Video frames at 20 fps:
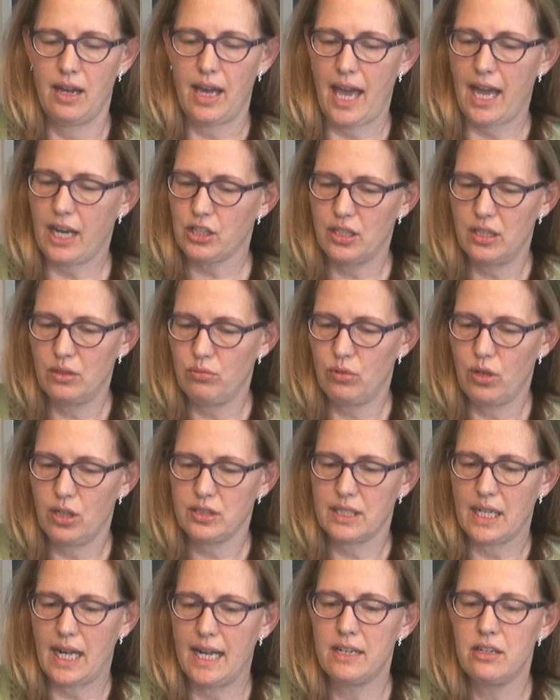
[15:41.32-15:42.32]
actually
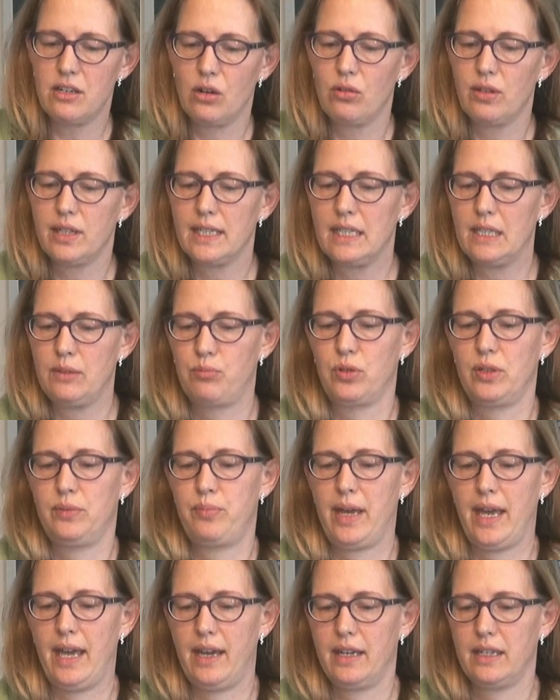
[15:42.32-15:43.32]
was unknowingly
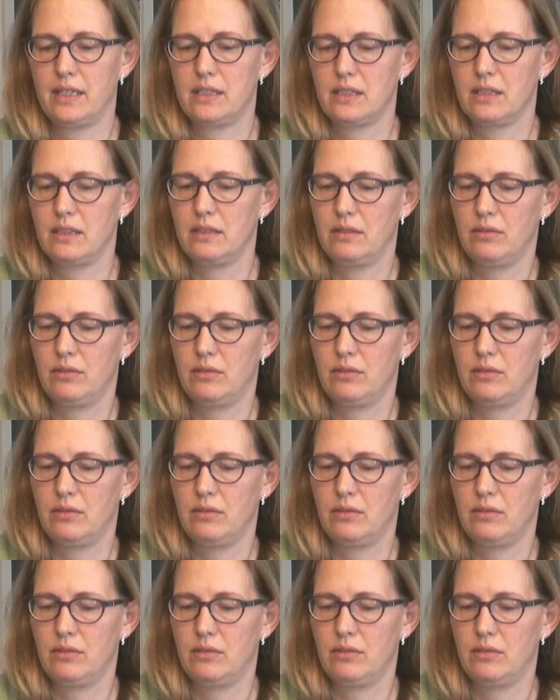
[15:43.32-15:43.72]
prepared